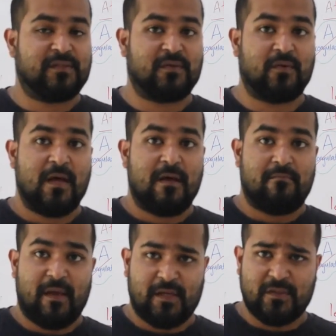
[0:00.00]
So
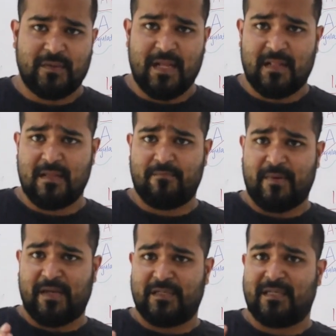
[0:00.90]
make sure that the
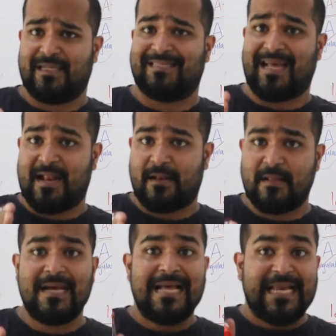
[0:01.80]
patient is at
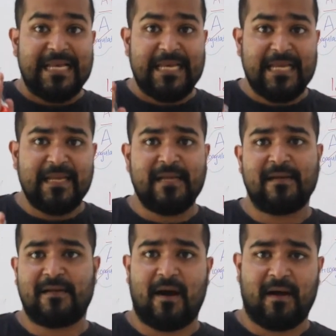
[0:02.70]
the
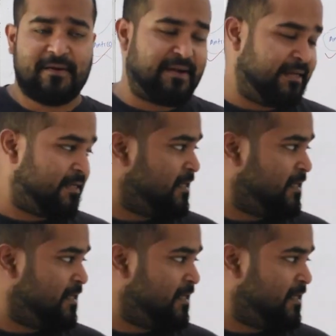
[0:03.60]
lenient heart rate.